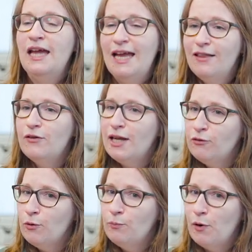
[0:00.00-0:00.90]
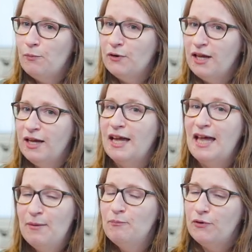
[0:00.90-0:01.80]
Intellectual property
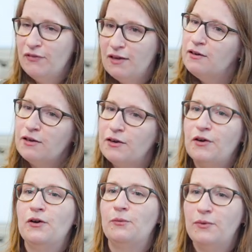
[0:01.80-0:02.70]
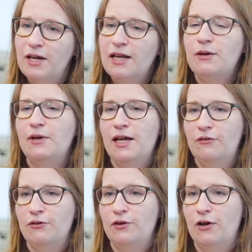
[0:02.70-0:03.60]
in particular really
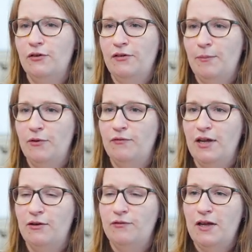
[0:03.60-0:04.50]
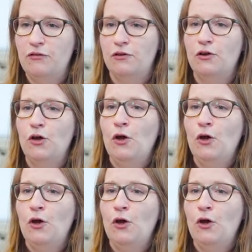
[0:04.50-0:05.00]
relates to the concept of innovation,